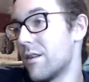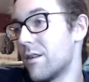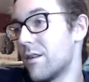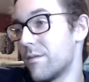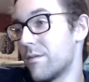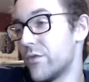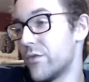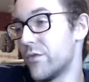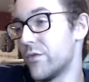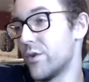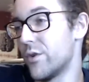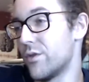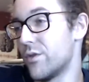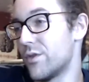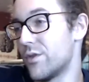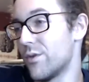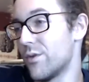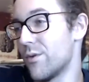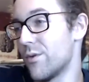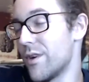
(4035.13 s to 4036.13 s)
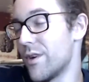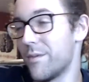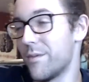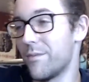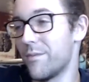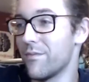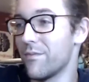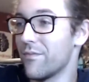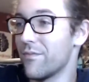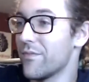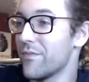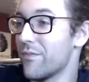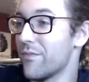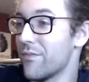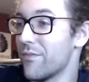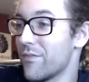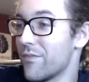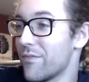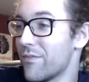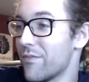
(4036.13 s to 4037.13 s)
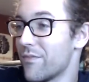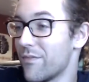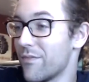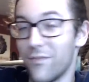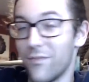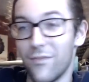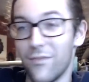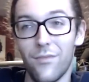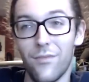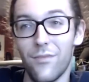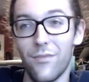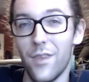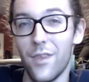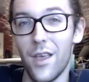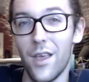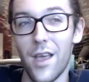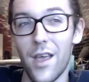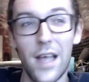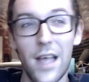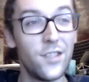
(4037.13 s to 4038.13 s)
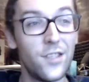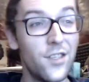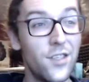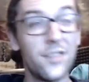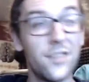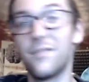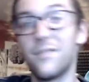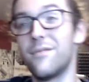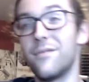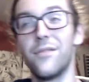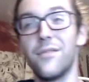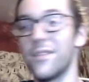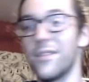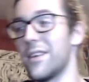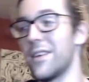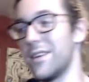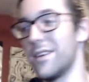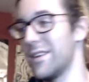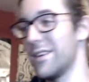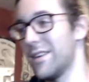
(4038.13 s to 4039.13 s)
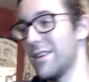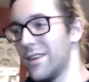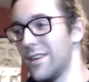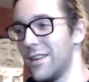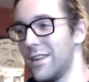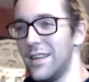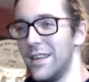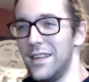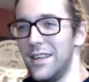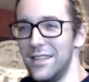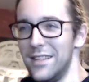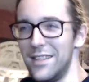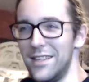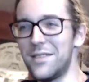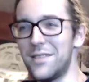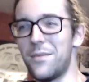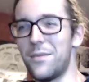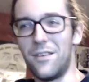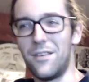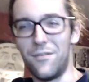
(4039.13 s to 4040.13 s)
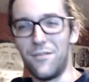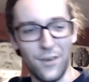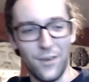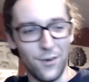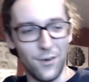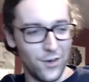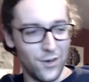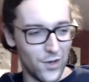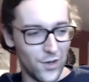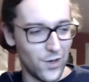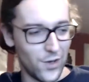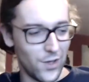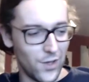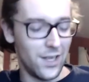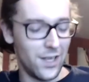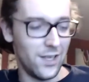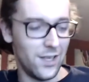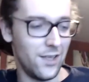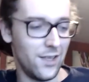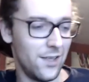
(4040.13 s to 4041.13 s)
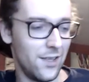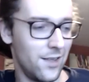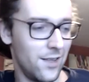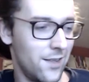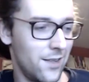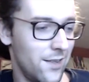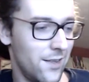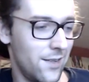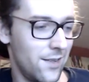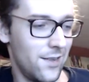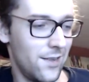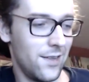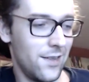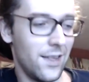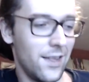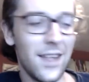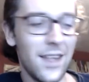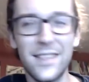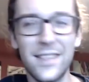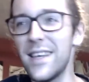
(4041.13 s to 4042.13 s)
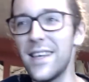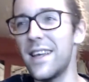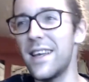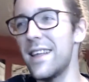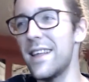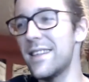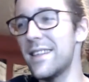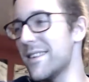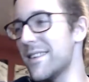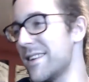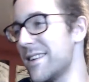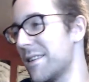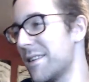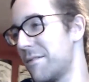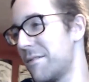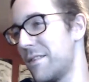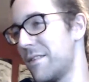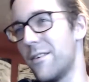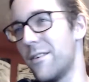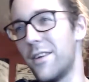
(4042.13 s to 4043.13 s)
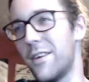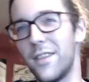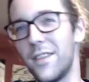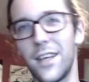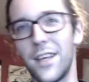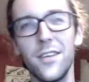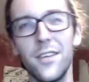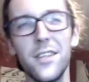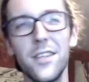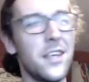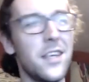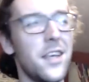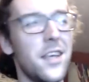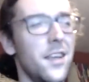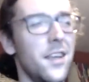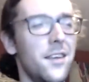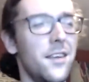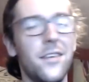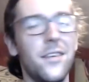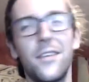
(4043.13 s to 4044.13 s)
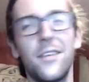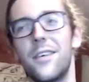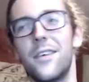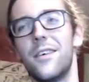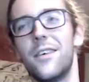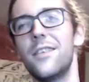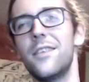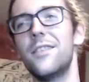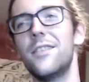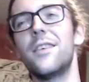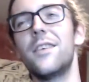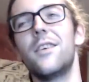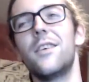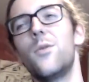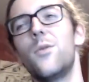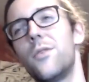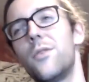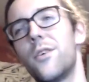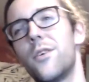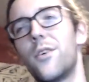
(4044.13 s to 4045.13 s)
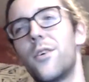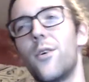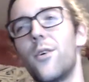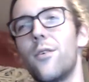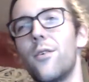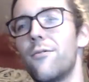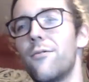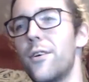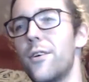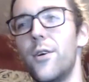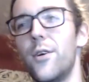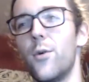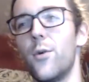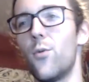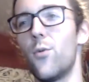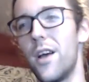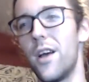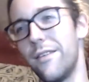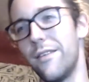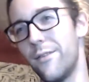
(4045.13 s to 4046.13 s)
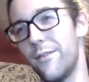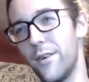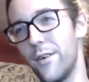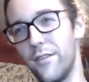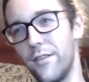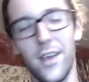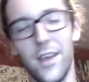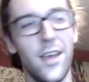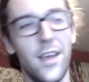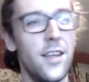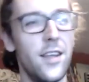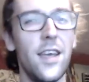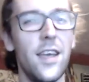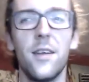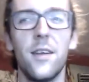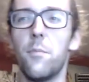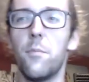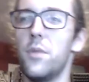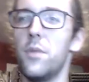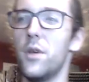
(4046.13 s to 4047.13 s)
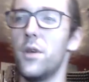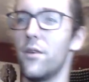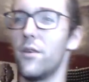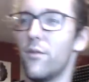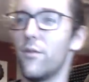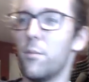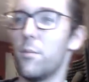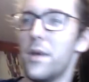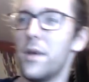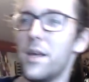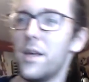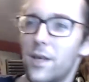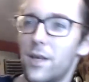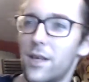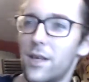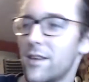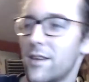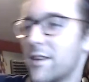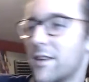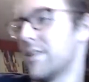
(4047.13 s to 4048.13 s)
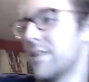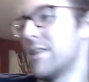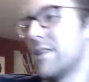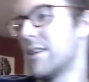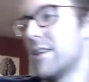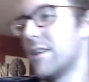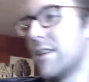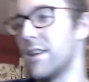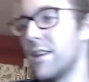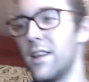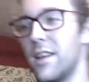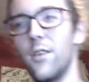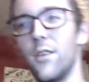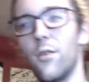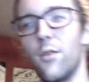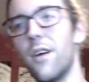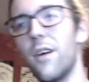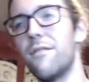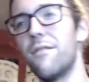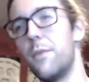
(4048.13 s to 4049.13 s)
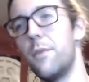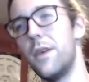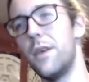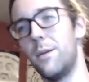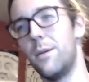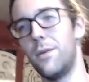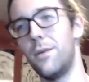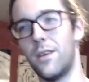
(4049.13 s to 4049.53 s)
True story. Yeah, it's just doesn't make you feel good. It's like the feeling, like let's say you and your girlfriend, your wife, whoever you had a beautiful baby, and you love the baby.